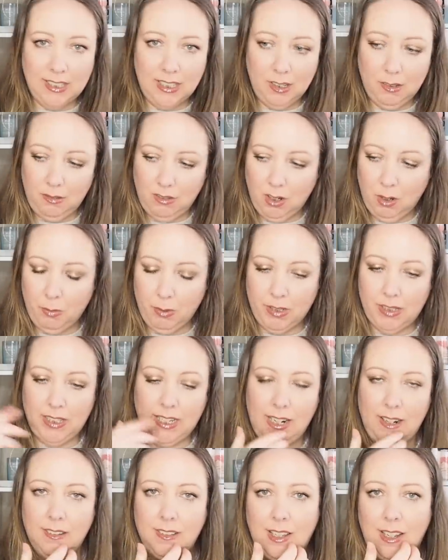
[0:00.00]
in a cupboard
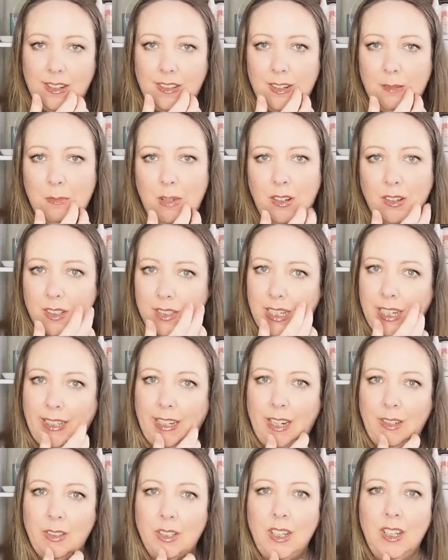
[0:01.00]
there that I'm not going to
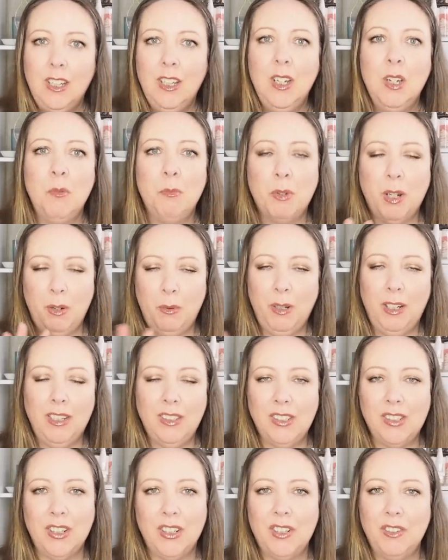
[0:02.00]
take out, but I will
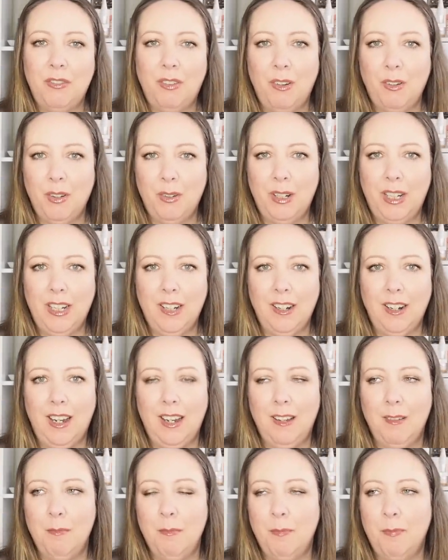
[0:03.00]
insert a photo here.
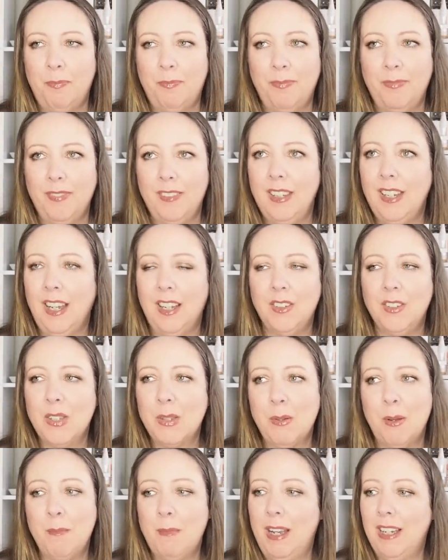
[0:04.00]
Yeah, I
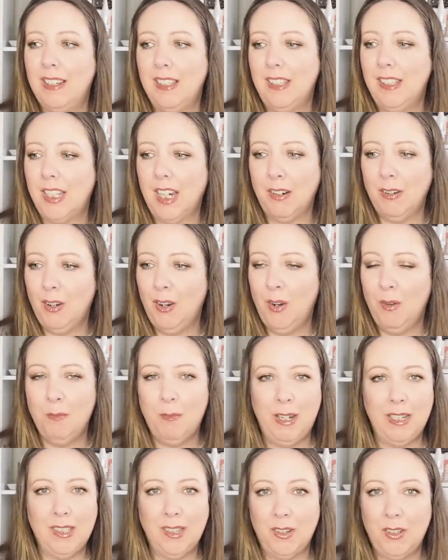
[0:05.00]
just went mad in Zara
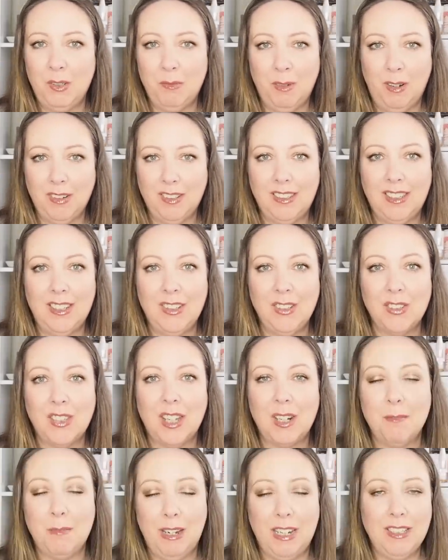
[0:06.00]
Home, Maison du Monde. They just
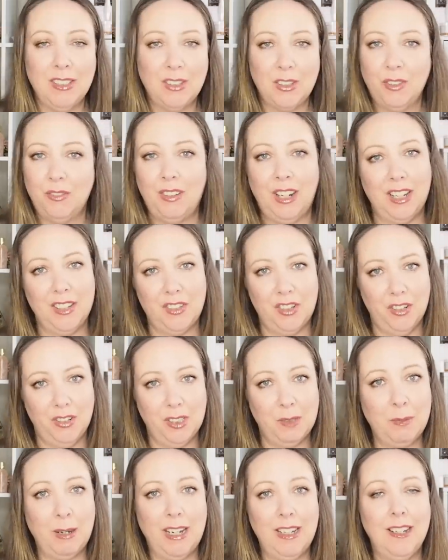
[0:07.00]
had amazing stuff last year
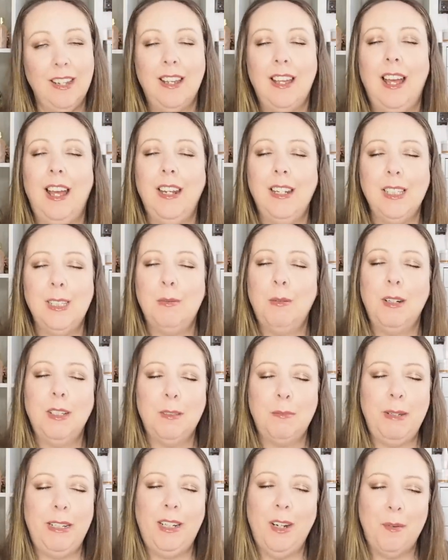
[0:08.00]
in Spain, and it's
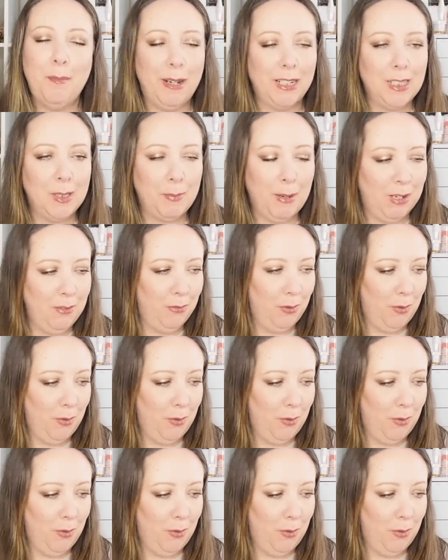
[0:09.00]
worth me going back to Spain